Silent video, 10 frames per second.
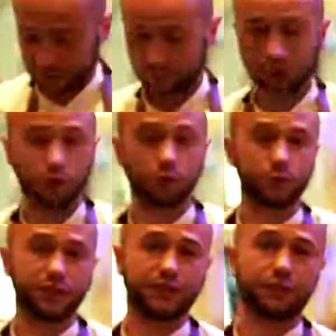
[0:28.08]
Then we're going to go
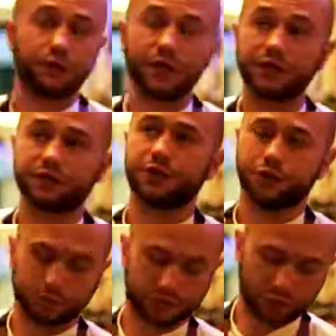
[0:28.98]
with the demerara
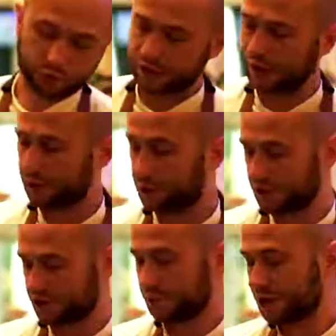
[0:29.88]
syrup. So we
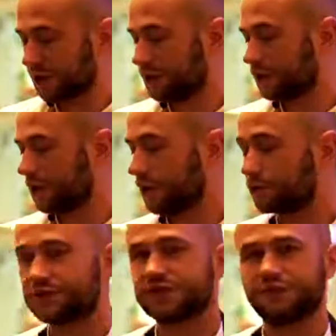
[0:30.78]
actually made it in the
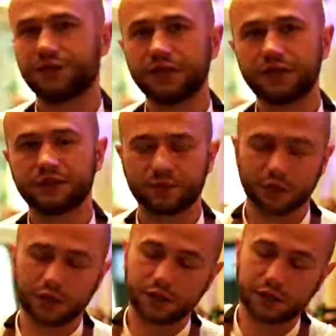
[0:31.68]
house. It's a vanilla
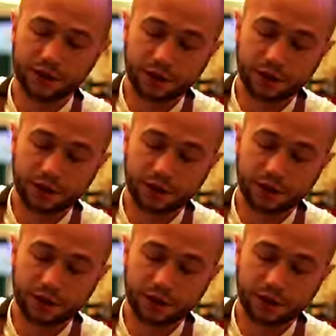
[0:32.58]
demerara.